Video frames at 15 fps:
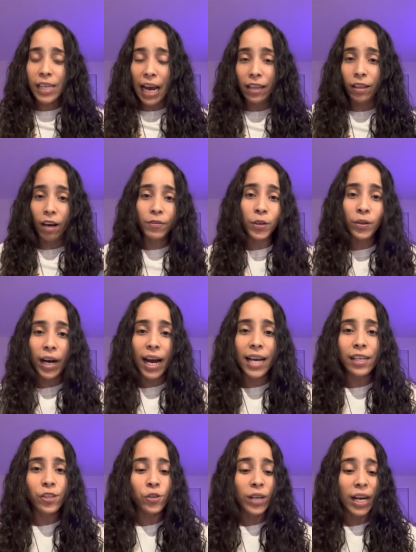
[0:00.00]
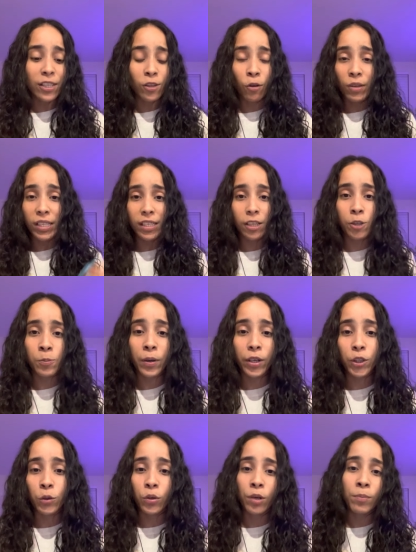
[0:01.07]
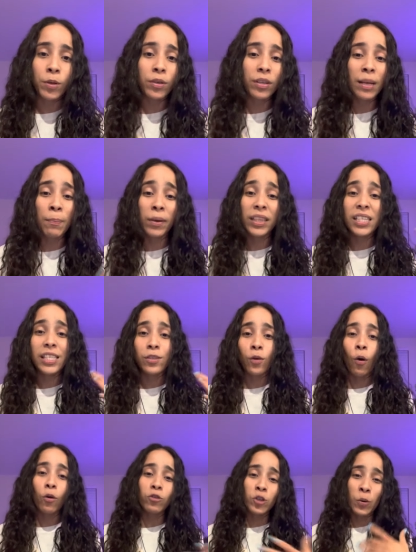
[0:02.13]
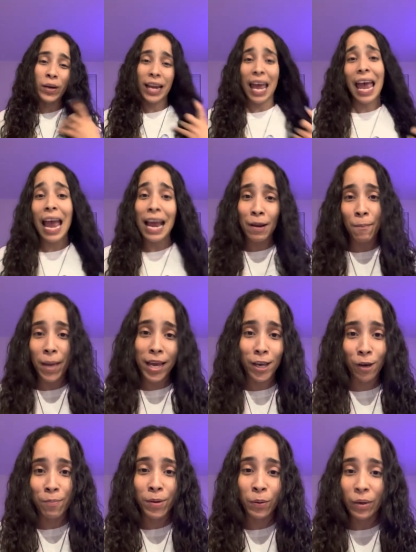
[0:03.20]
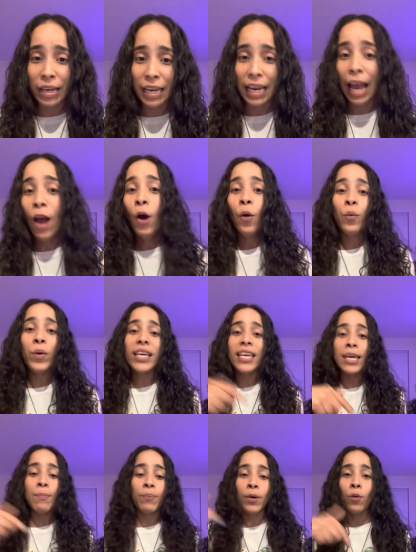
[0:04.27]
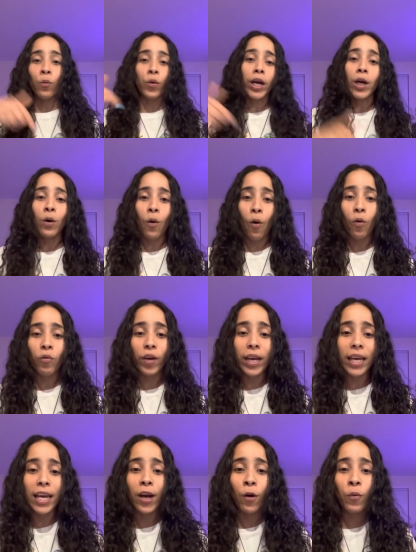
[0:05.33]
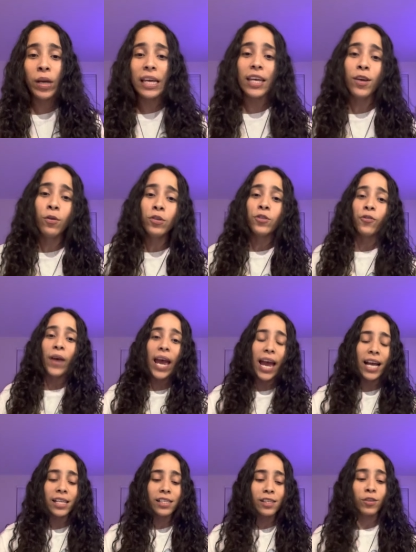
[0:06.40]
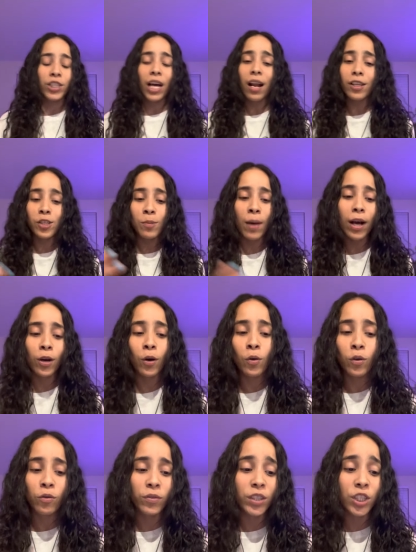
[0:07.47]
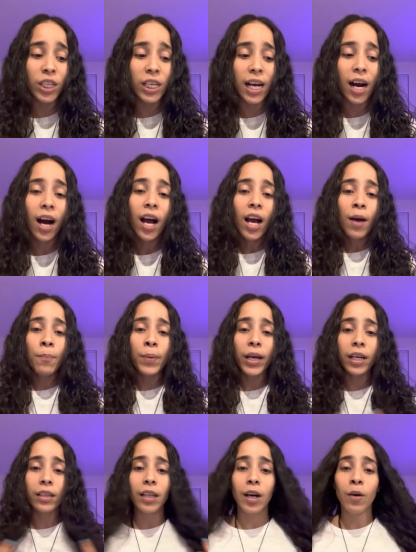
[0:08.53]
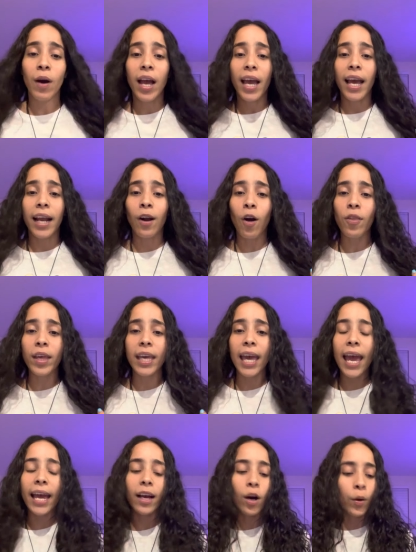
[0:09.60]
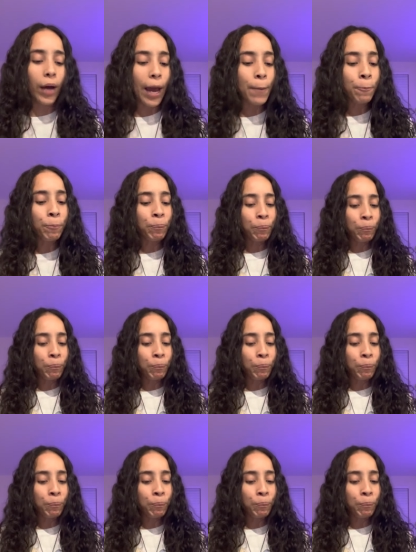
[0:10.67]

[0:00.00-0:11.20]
I love you guys. You guys know this is a spiritual community, but this is also an anime community. We keep it real over here. We huge fans. So shout out to my Goku, Vegeta, Piccolo, and all the gang, okay?